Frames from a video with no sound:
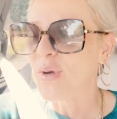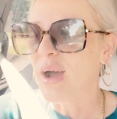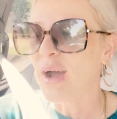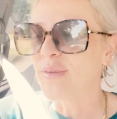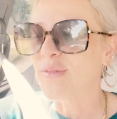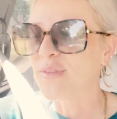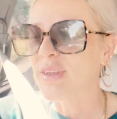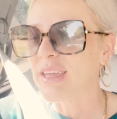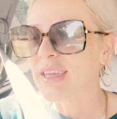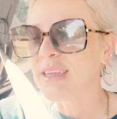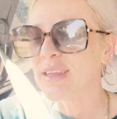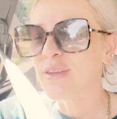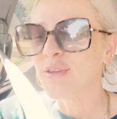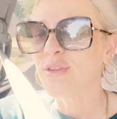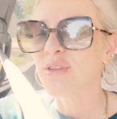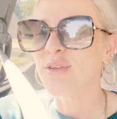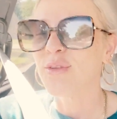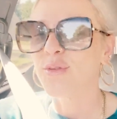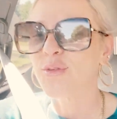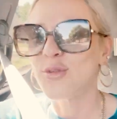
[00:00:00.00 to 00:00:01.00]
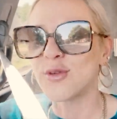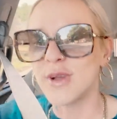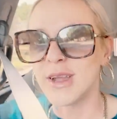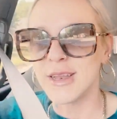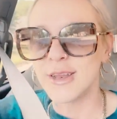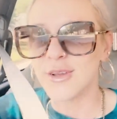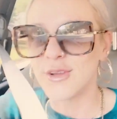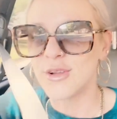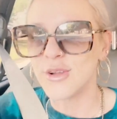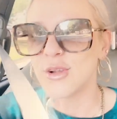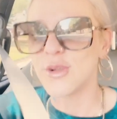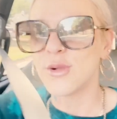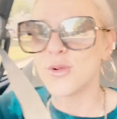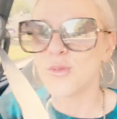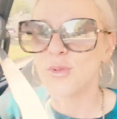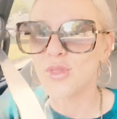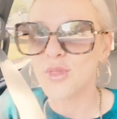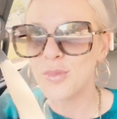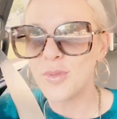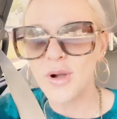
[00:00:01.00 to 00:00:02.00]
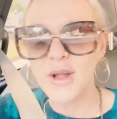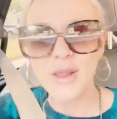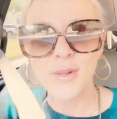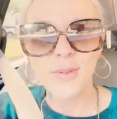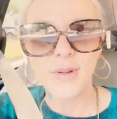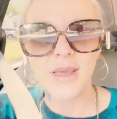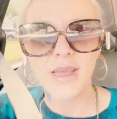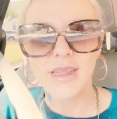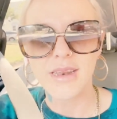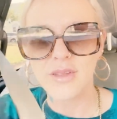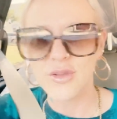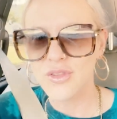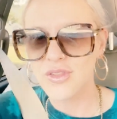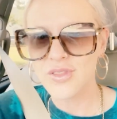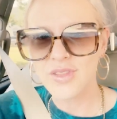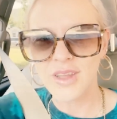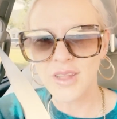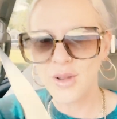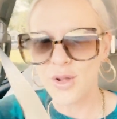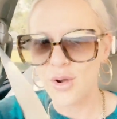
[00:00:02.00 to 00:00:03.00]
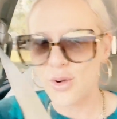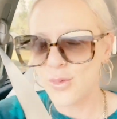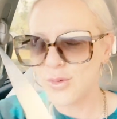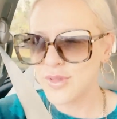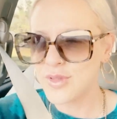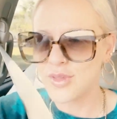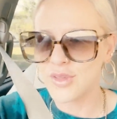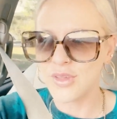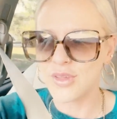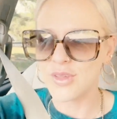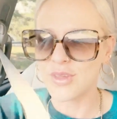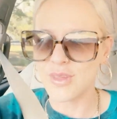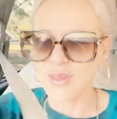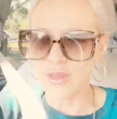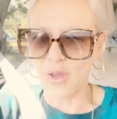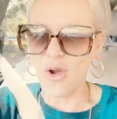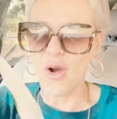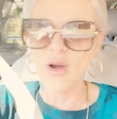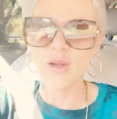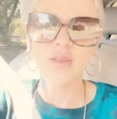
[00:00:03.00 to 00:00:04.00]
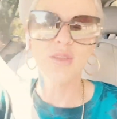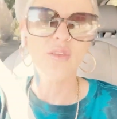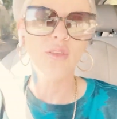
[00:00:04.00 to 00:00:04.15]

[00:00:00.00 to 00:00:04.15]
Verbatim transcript: I've taken to training her with potty pad and she's kind of always gone